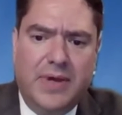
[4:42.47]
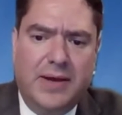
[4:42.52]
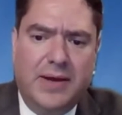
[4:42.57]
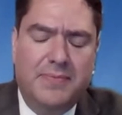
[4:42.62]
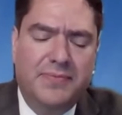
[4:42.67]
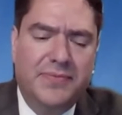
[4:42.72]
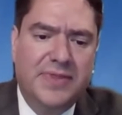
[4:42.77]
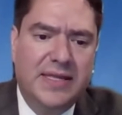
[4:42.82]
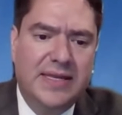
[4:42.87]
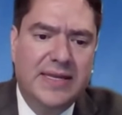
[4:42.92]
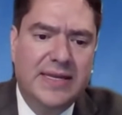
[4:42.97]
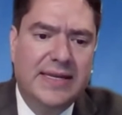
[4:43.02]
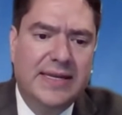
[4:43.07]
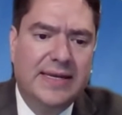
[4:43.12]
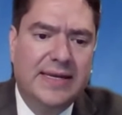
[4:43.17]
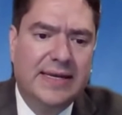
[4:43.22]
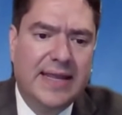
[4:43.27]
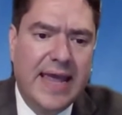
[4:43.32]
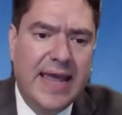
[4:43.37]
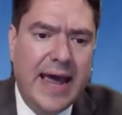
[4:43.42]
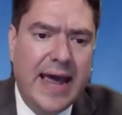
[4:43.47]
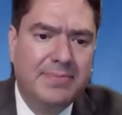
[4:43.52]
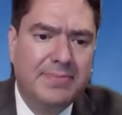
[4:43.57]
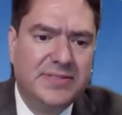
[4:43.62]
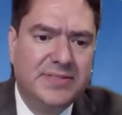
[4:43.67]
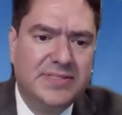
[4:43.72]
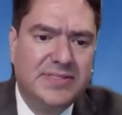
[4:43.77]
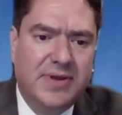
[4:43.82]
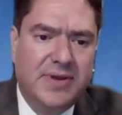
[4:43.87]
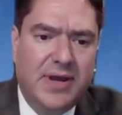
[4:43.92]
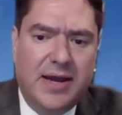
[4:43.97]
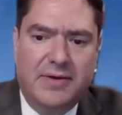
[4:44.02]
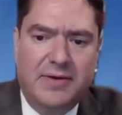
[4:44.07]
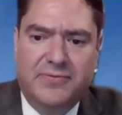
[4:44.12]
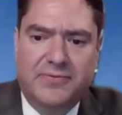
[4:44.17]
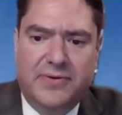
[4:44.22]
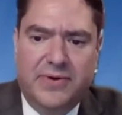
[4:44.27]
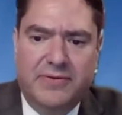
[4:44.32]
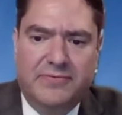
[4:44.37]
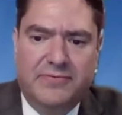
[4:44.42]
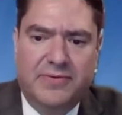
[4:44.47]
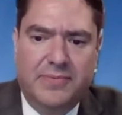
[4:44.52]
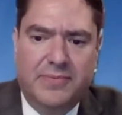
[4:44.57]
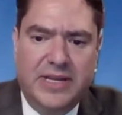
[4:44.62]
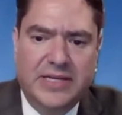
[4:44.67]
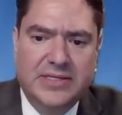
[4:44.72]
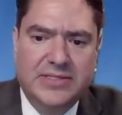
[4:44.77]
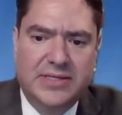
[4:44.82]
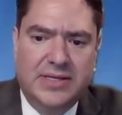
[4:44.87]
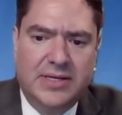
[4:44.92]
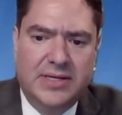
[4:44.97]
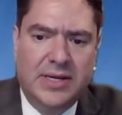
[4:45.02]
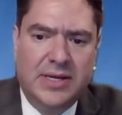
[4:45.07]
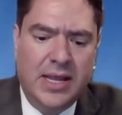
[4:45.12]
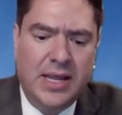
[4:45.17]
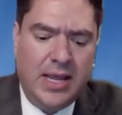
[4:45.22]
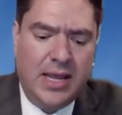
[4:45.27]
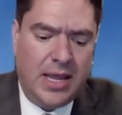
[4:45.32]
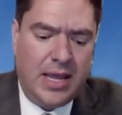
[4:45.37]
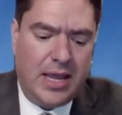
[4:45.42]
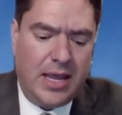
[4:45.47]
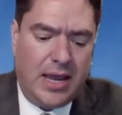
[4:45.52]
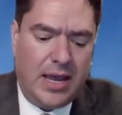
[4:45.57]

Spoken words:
the needed gaps for information.